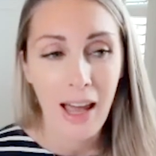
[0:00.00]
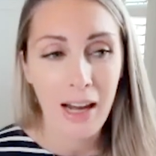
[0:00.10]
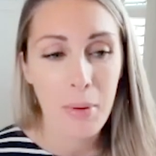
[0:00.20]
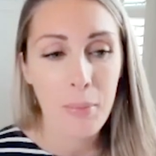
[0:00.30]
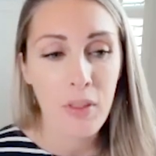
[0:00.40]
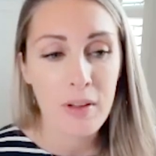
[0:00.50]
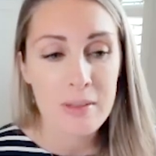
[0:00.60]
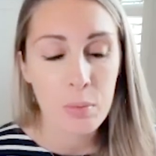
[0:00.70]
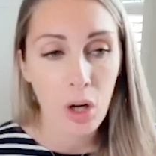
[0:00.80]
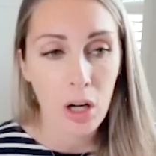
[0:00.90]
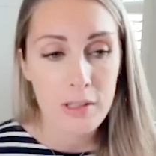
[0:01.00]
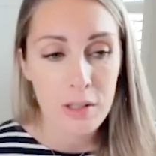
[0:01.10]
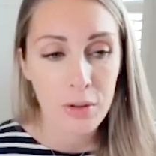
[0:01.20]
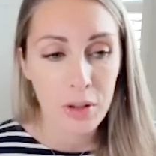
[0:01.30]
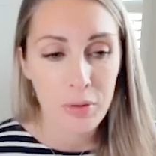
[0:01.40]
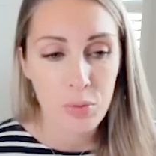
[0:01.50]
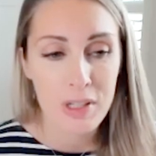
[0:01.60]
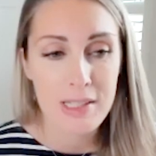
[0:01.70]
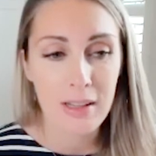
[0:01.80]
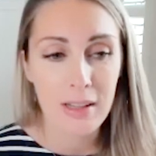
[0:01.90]
And I remember this one article that was
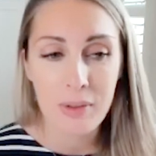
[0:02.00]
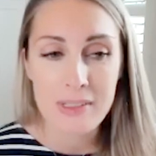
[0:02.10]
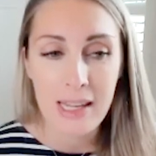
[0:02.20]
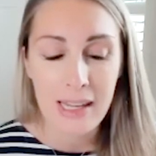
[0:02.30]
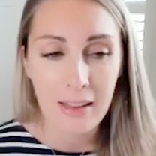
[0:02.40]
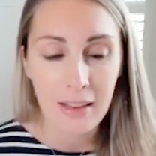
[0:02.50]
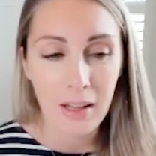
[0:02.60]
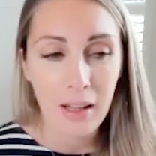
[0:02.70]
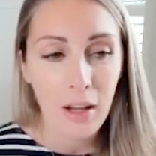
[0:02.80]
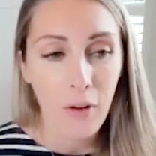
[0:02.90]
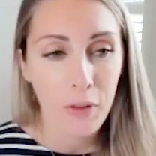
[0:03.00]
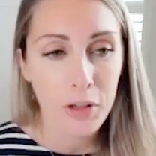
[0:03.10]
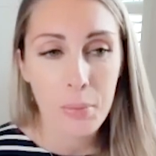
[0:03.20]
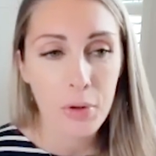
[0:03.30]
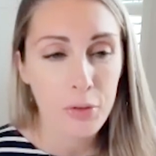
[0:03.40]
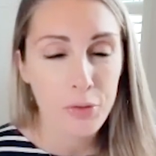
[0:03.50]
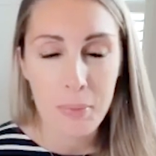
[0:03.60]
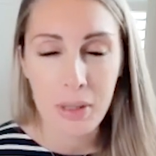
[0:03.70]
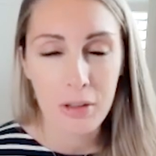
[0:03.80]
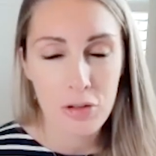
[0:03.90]
written that was saying that the number of
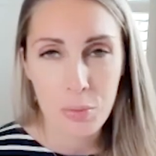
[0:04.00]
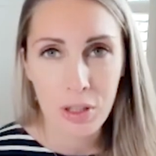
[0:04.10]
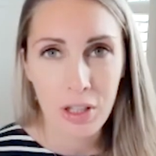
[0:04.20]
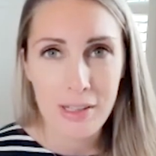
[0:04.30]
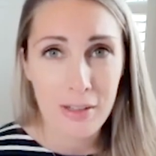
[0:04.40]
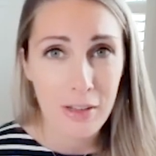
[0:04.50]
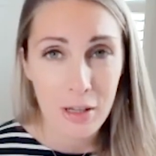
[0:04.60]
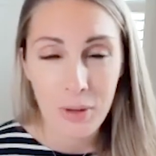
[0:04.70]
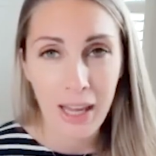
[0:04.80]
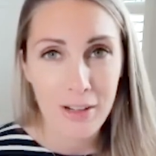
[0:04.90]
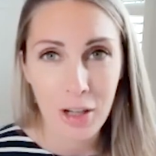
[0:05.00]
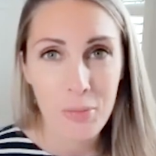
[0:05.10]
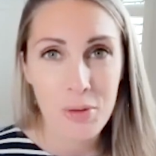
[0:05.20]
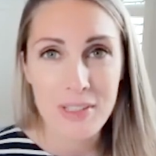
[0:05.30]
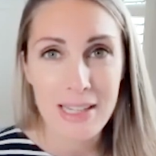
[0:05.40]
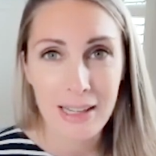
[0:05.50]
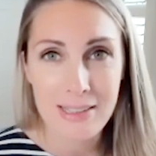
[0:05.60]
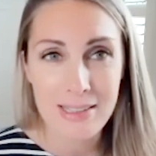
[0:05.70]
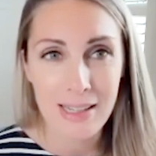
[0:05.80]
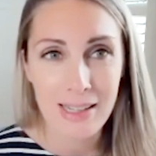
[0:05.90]
female entrepreneurs in the U K had come to a
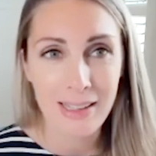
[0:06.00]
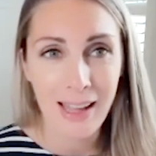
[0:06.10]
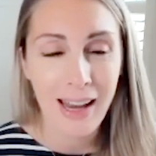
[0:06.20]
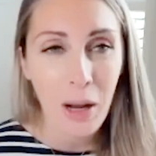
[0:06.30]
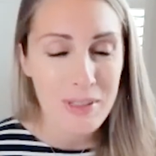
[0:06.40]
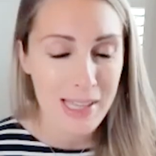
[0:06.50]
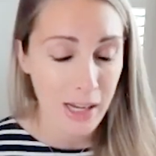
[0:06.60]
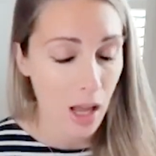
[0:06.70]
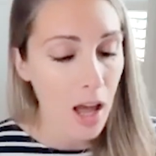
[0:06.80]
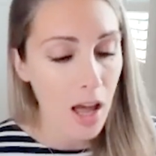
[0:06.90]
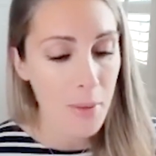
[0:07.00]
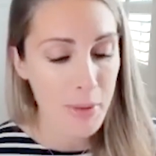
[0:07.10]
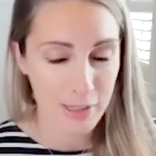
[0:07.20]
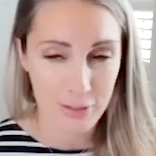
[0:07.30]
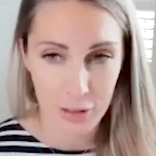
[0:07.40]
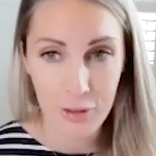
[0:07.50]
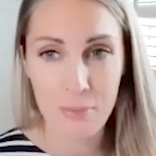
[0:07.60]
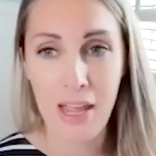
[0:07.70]
standstill, and I was like, um excuse